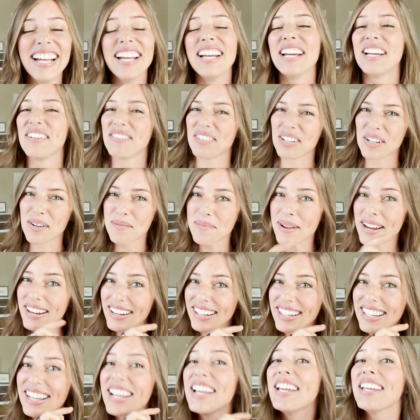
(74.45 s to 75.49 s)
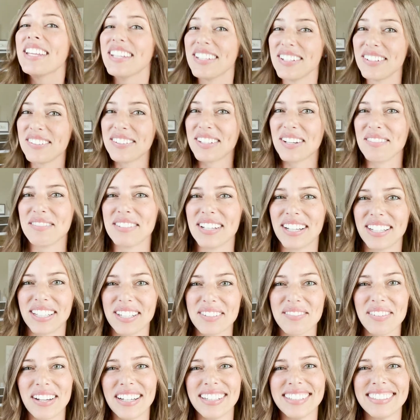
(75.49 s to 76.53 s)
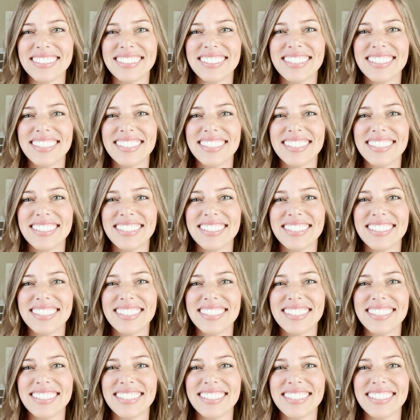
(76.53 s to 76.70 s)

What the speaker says: If you're a parent, you know what I'm talking about.